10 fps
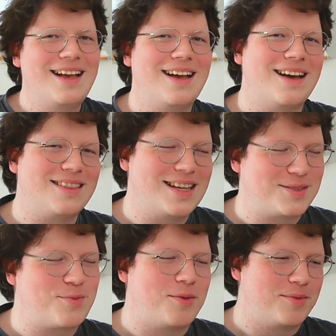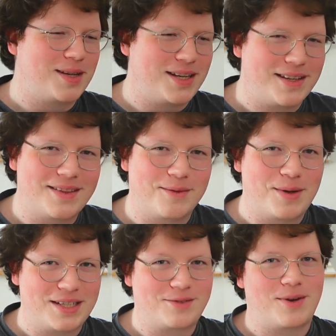Uh, that's probably the
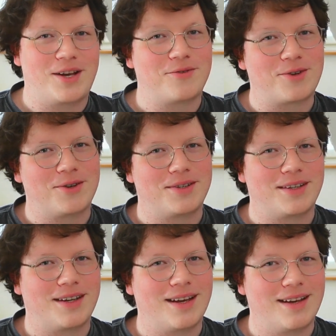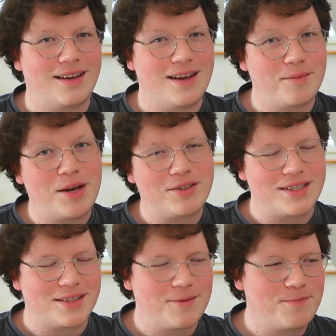best way of going uh, about
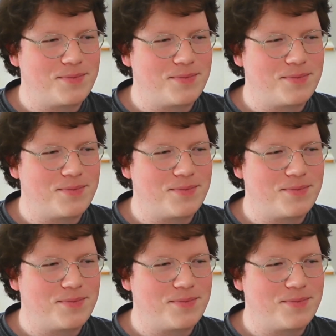it.